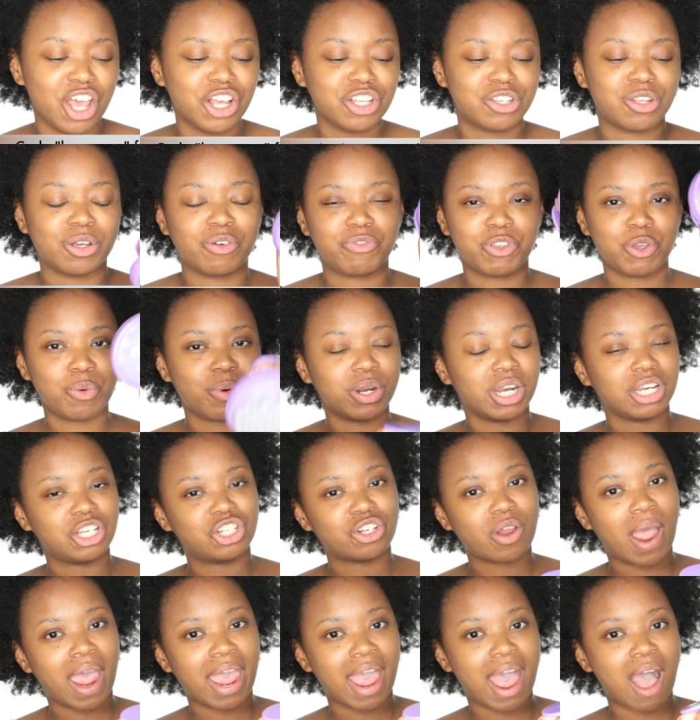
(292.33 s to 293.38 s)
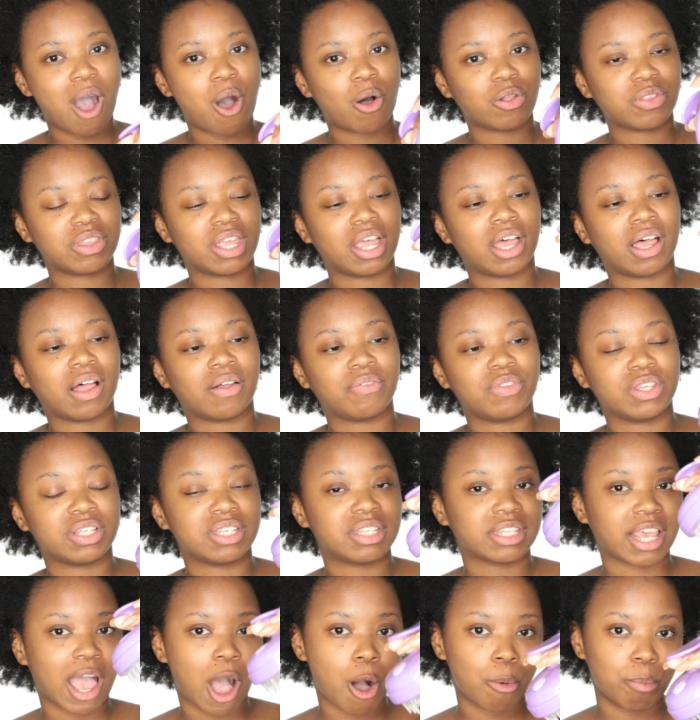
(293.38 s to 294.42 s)
So if you want to try out the
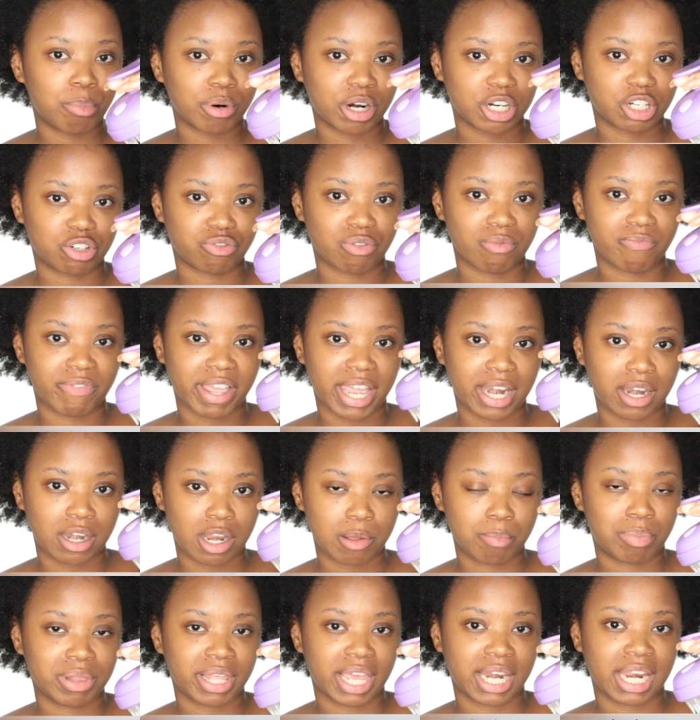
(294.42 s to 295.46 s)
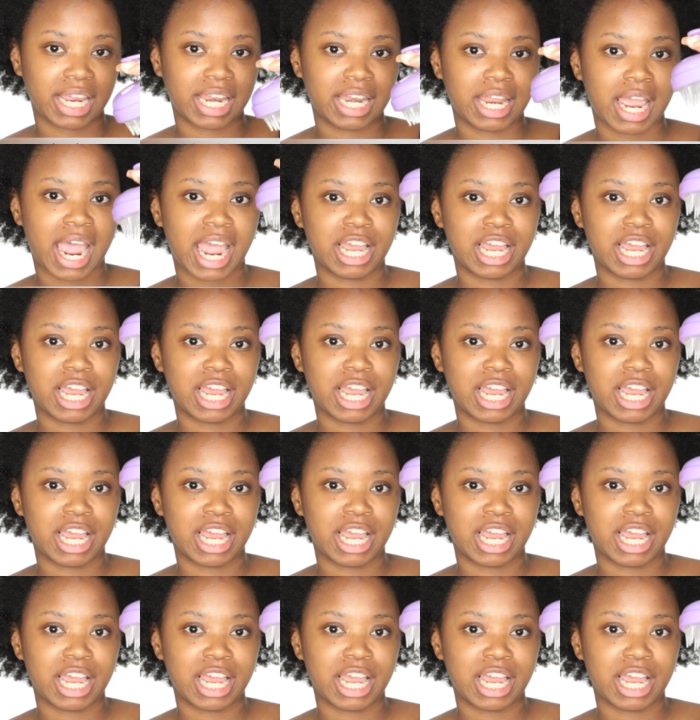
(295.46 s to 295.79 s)
scalp brush from Vanity Planet,